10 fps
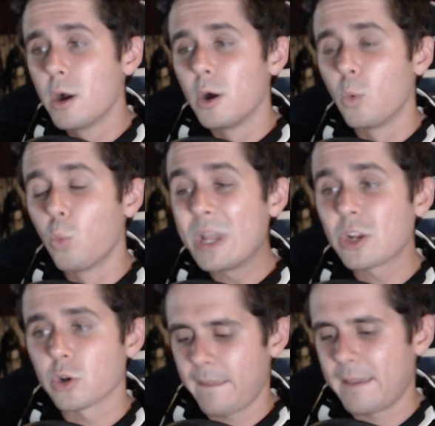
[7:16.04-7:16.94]

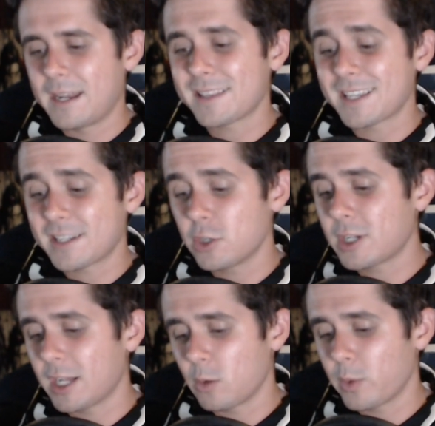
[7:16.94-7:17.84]
weird. Not that
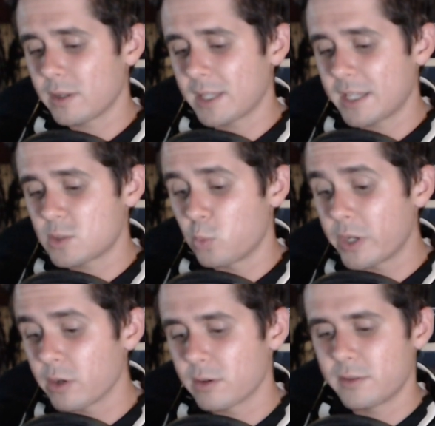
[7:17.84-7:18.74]
good kind of weird. Like, it's
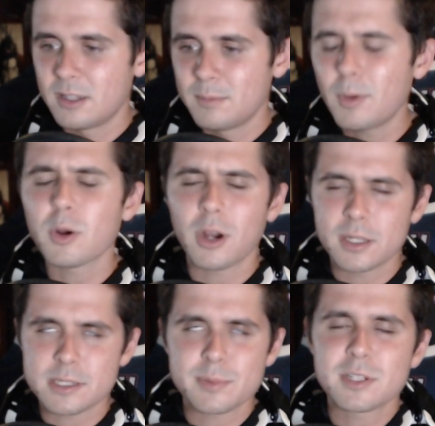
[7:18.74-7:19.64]
weird. But
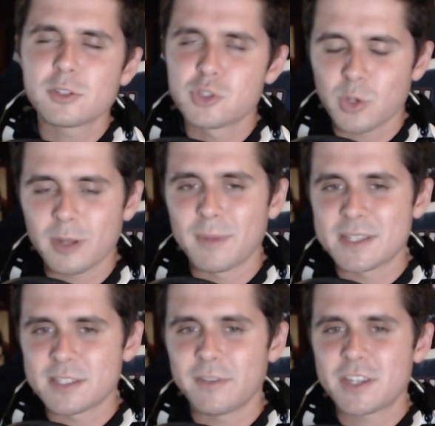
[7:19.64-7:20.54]
regardless, I'm still enjoying
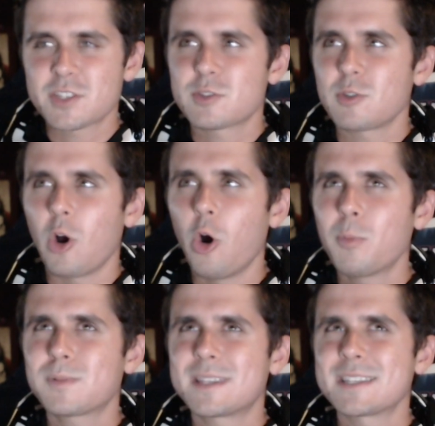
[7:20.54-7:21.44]
myself. I just
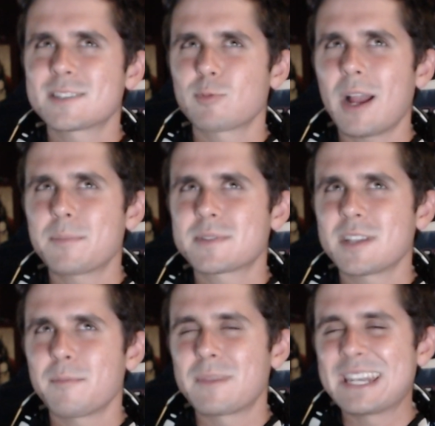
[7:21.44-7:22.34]
hope this wraps
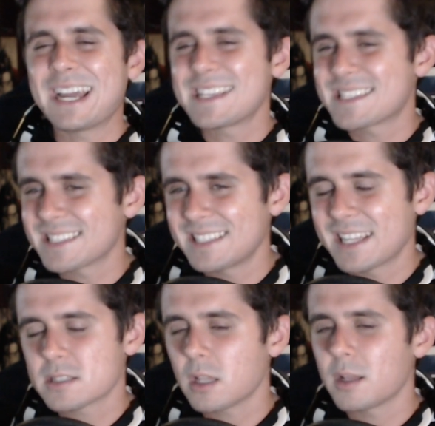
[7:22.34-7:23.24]
up nicely.
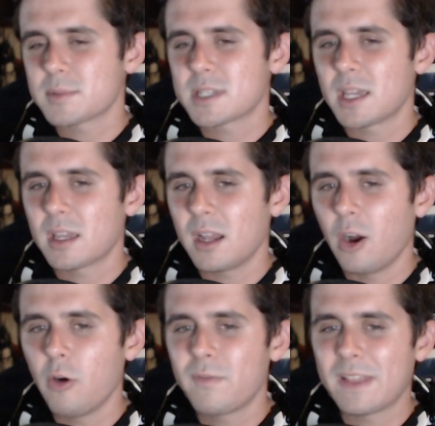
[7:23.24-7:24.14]
That's all I'm saying. I
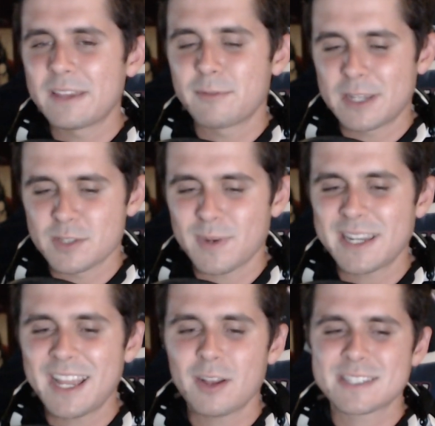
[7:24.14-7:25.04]
hope, like, because right
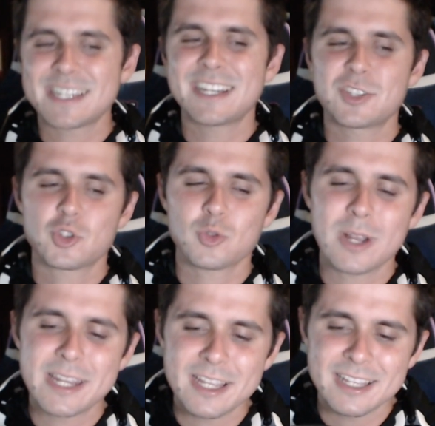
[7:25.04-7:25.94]
now it's kind of
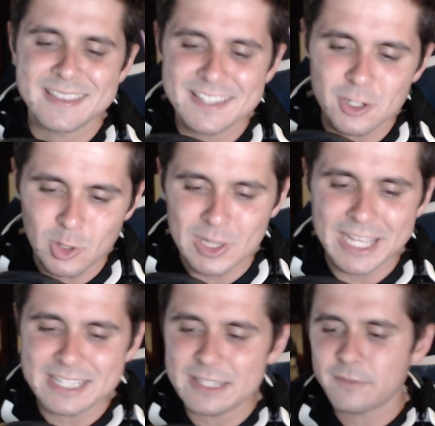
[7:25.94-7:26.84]
treading a little
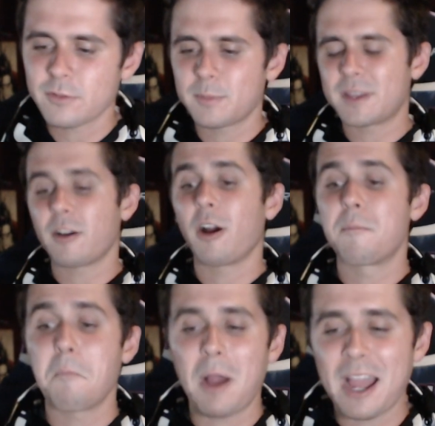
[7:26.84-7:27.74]
lightly for me
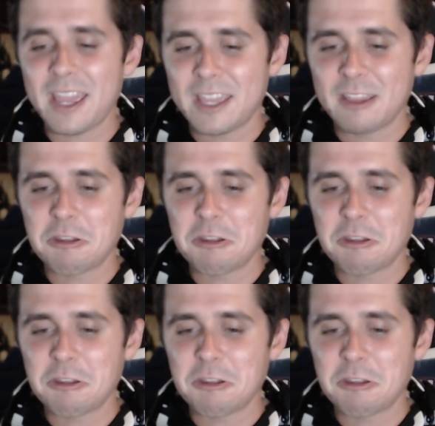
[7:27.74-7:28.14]
on my